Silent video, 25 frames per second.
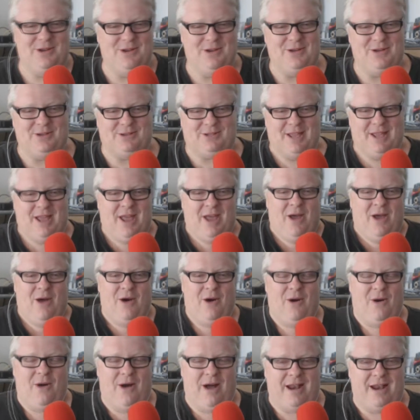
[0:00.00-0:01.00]
news.
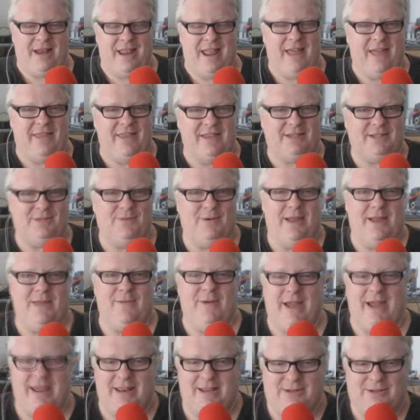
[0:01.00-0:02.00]
All right, now this week
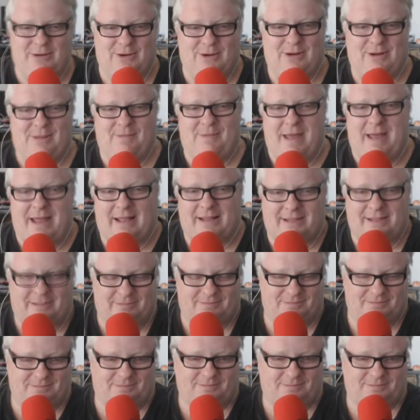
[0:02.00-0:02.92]
we're going to talk about